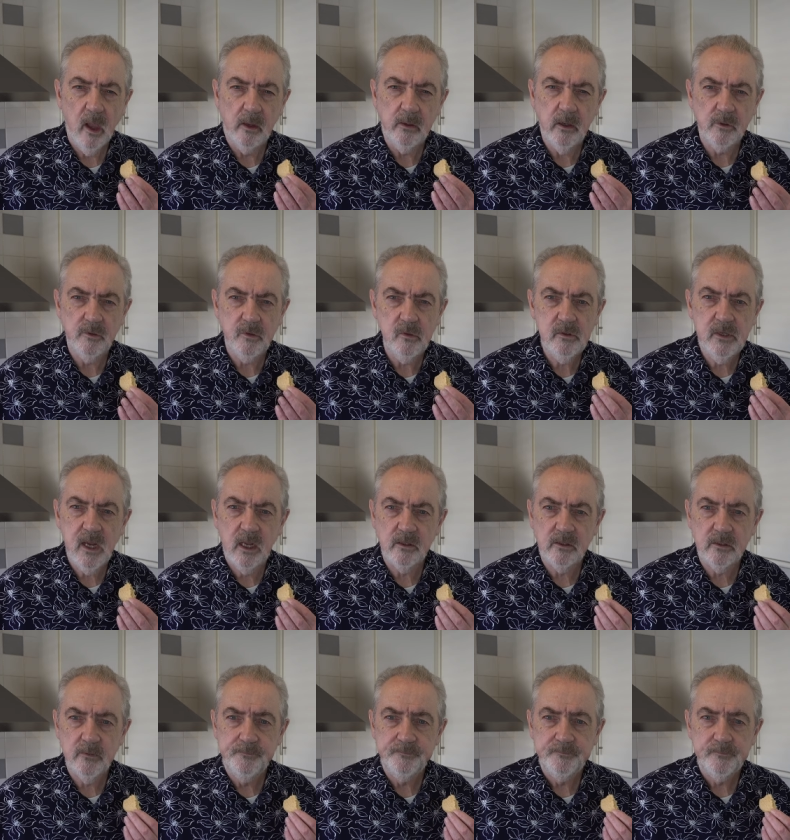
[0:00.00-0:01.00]
And I do
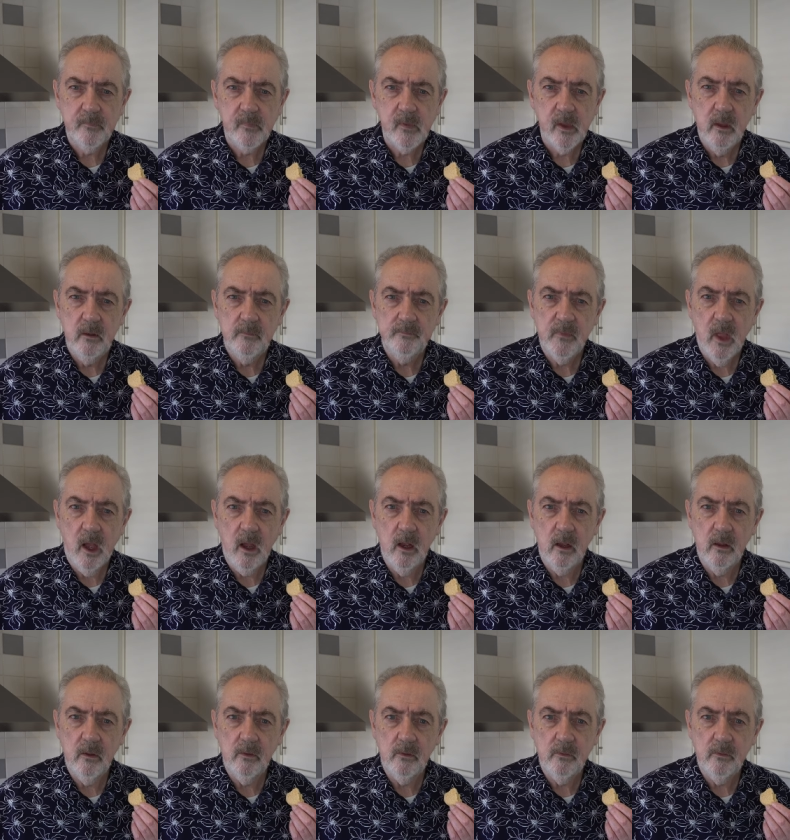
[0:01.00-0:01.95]
get uh,